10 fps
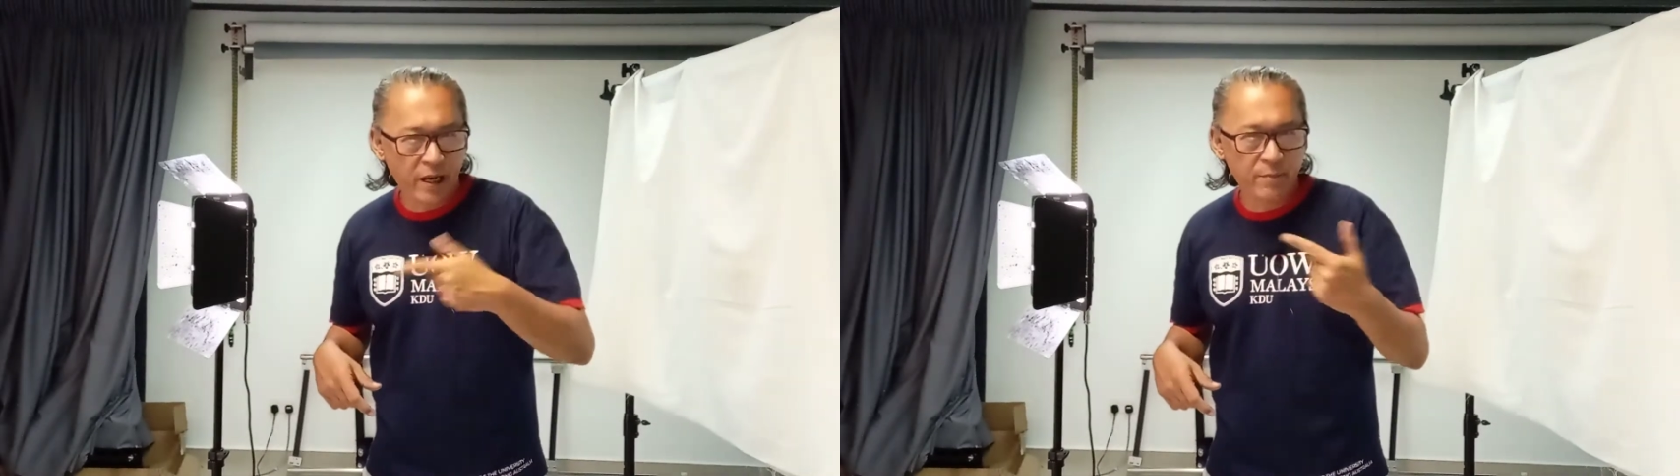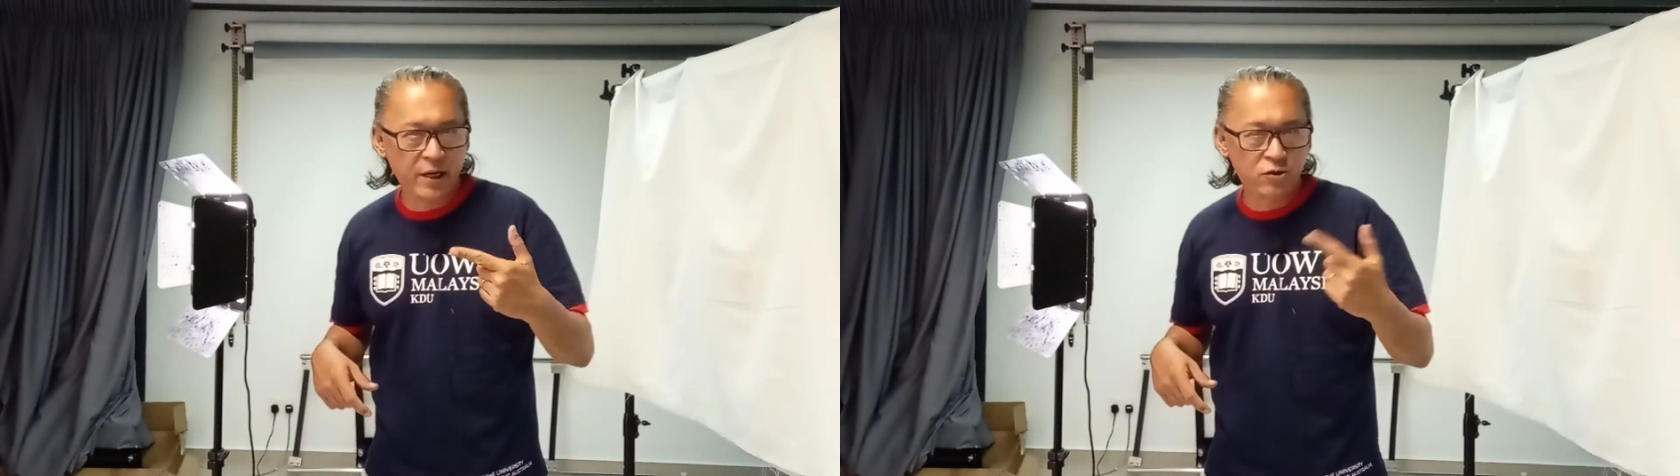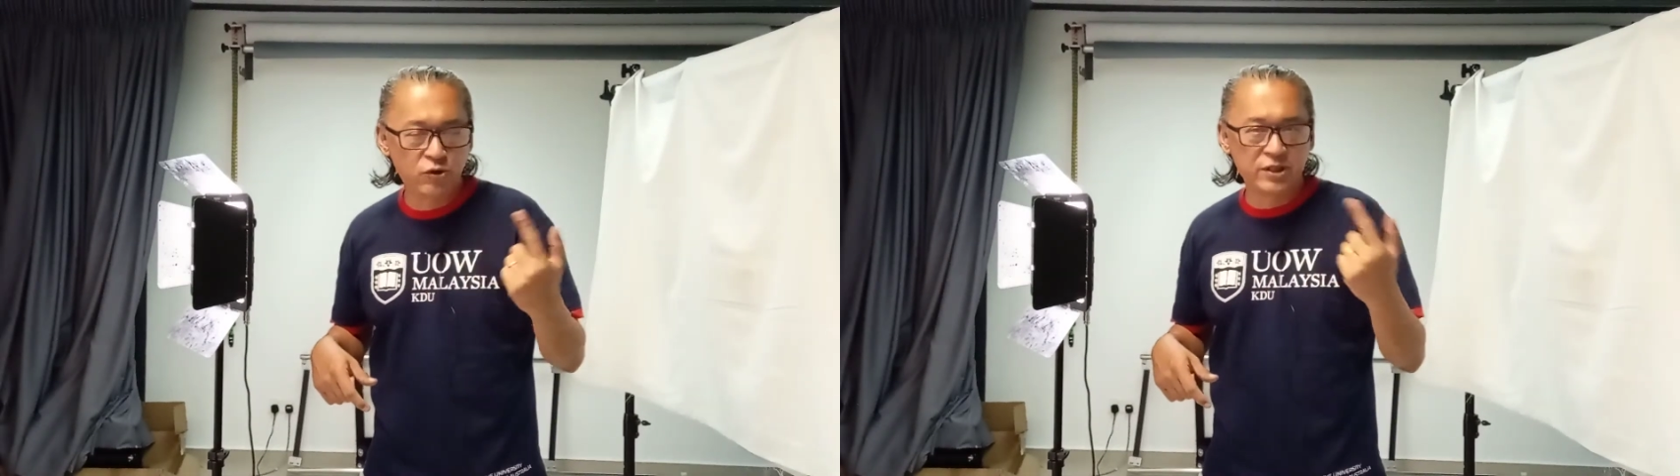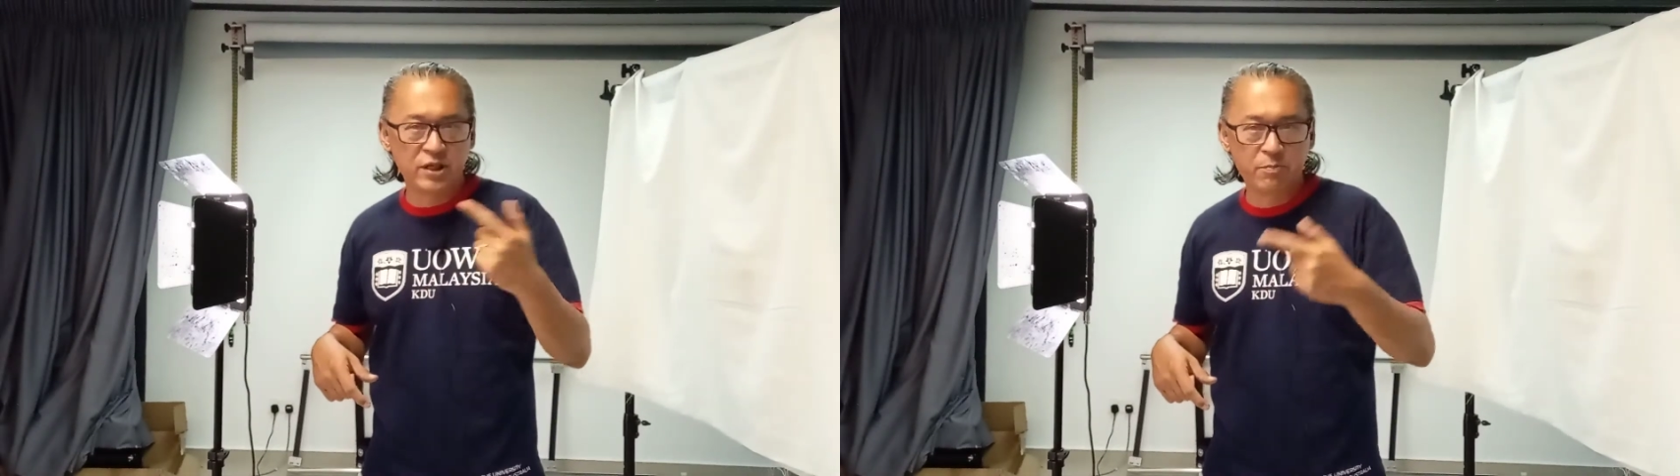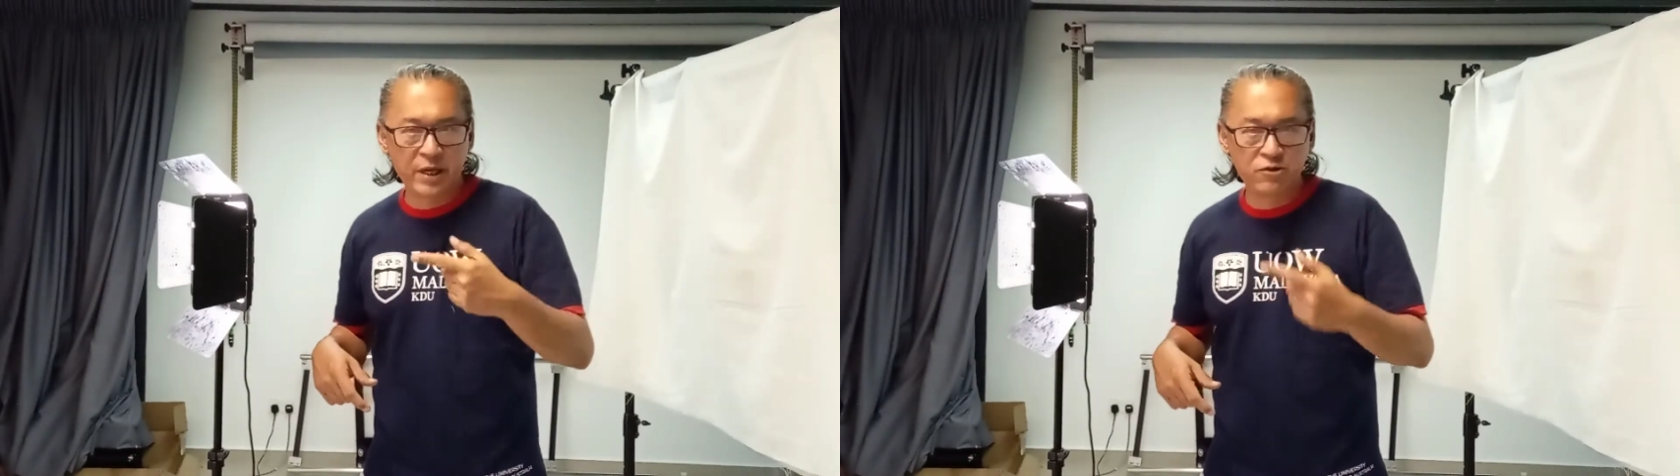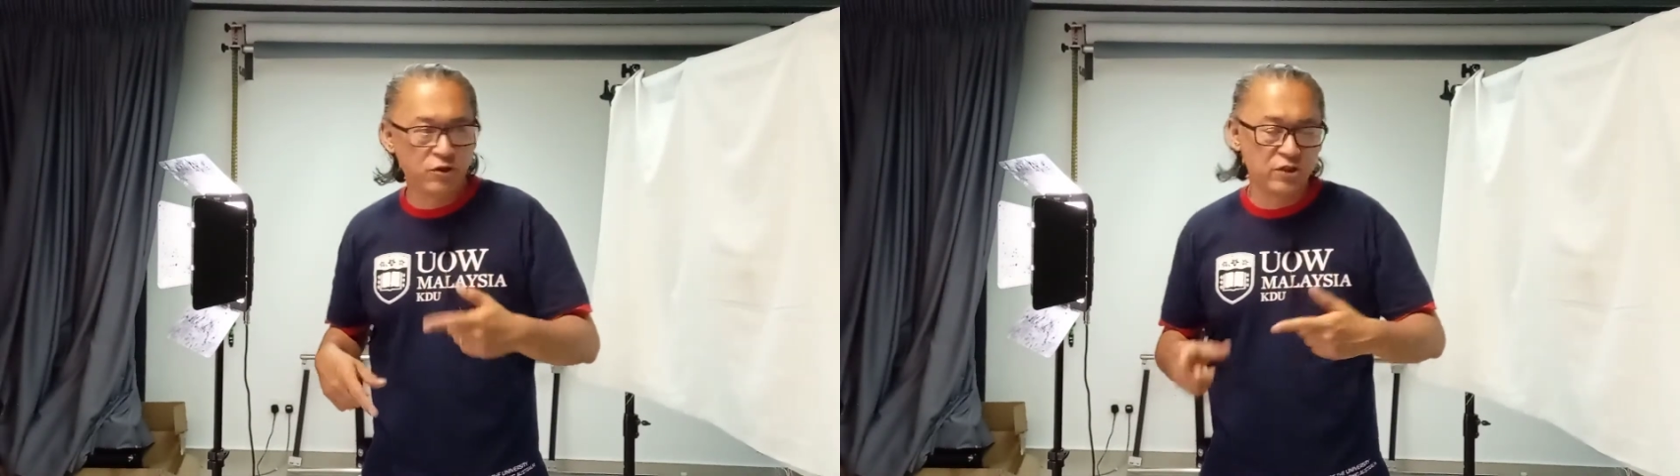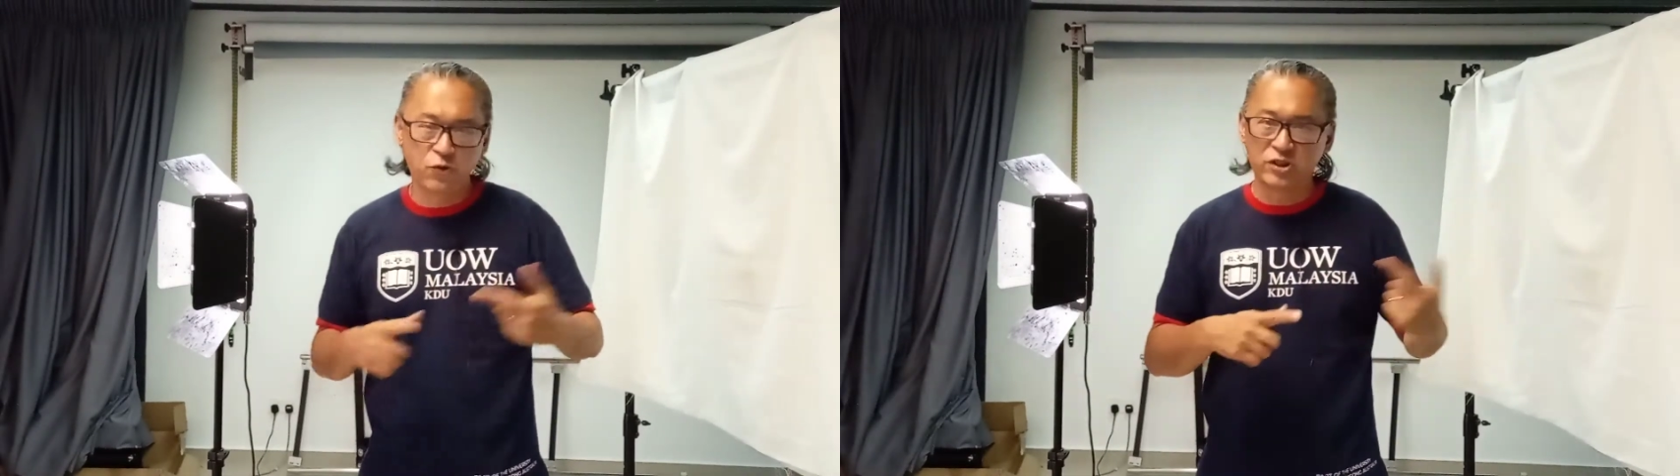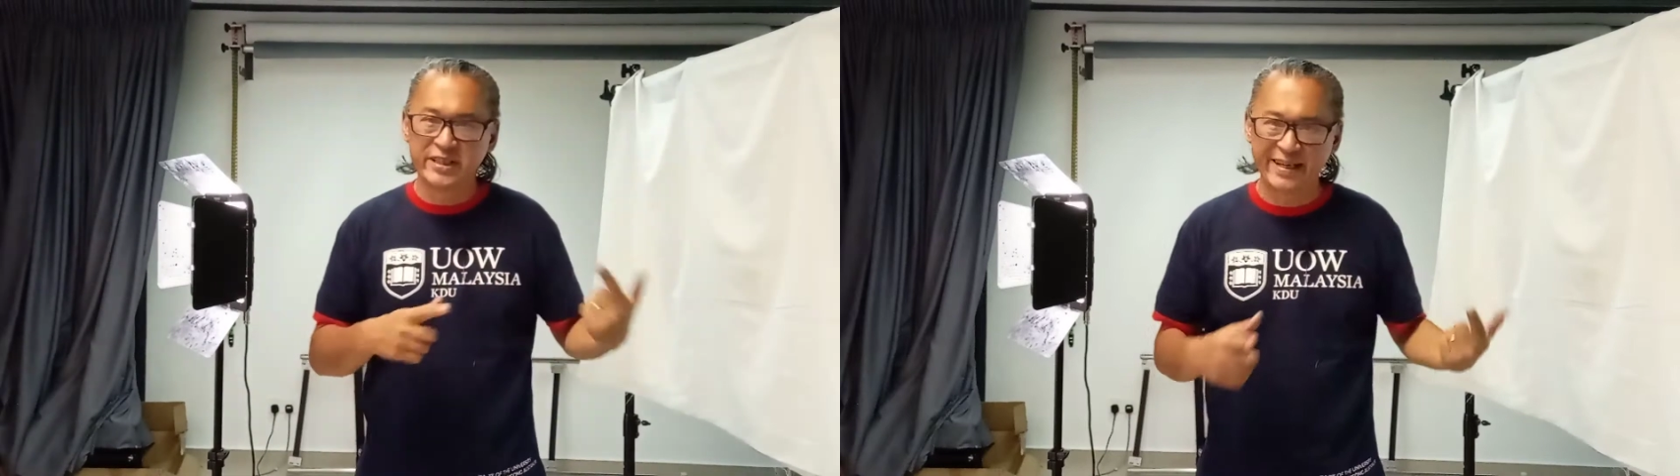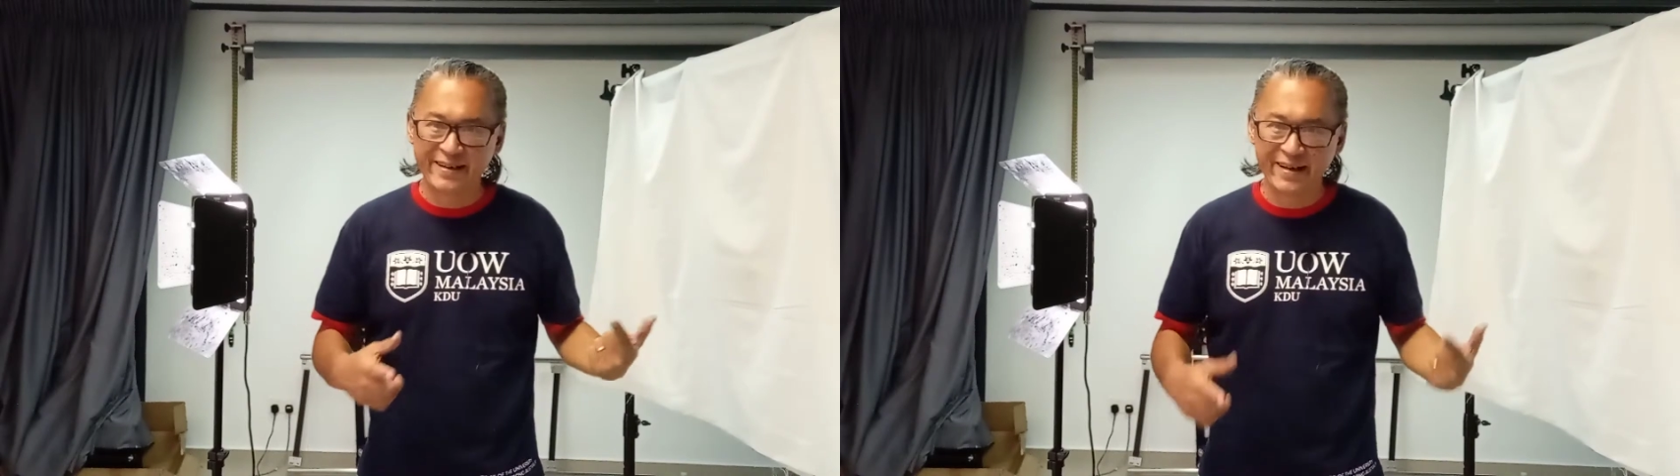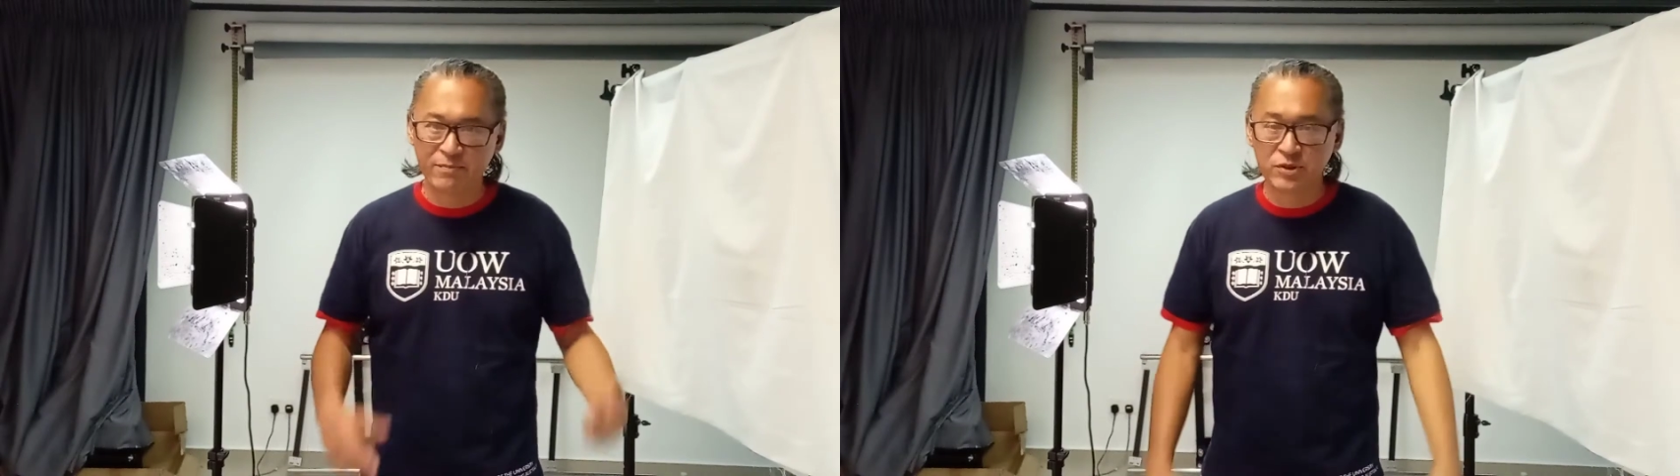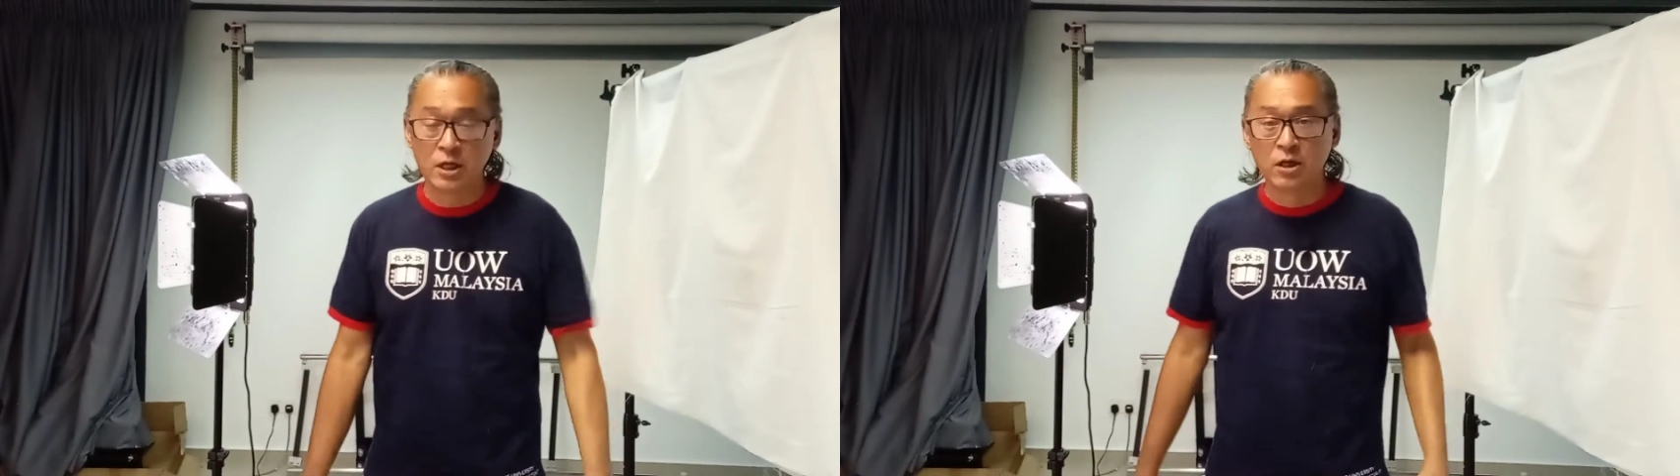batteries and batteries for 10 lamps?